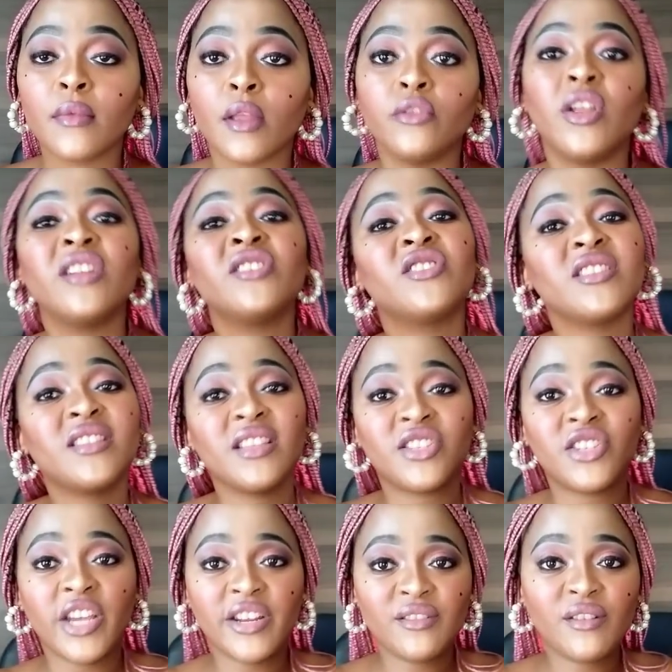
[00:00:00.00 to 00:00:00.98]
Not just the
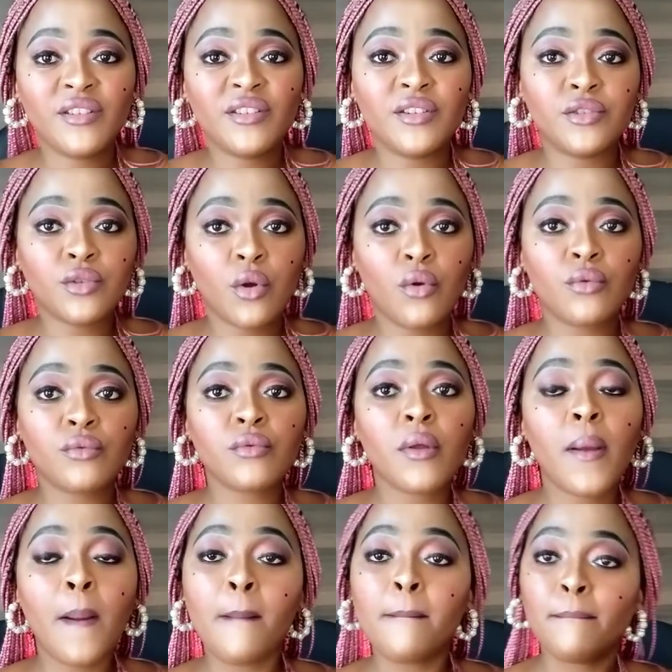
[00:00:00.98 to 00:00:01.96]
channel on its
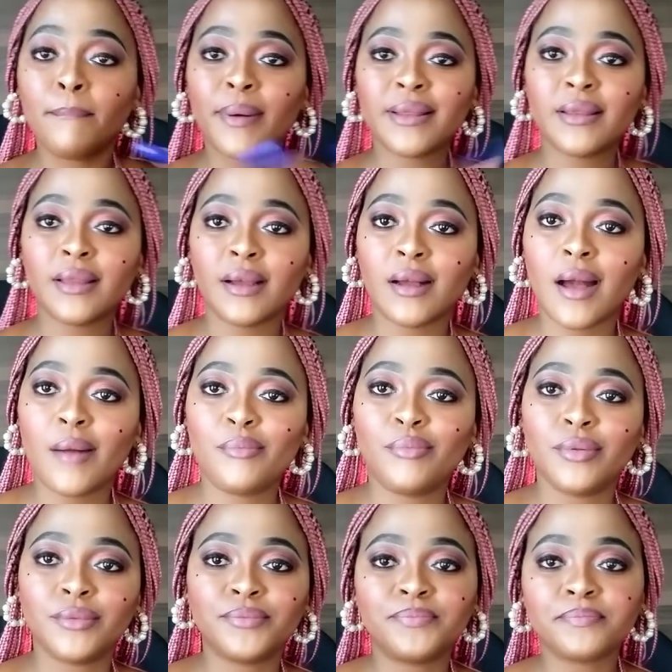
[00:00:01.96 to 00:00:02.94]
own, but the
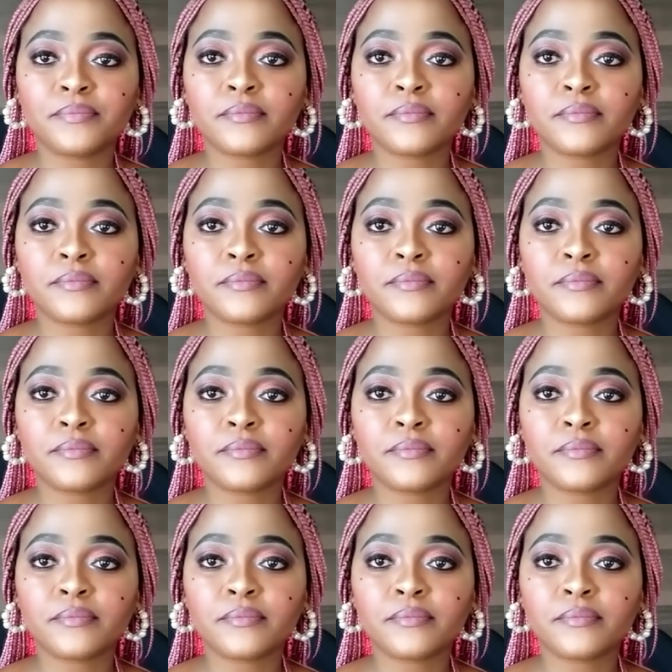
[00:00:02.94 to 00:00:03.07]
couple.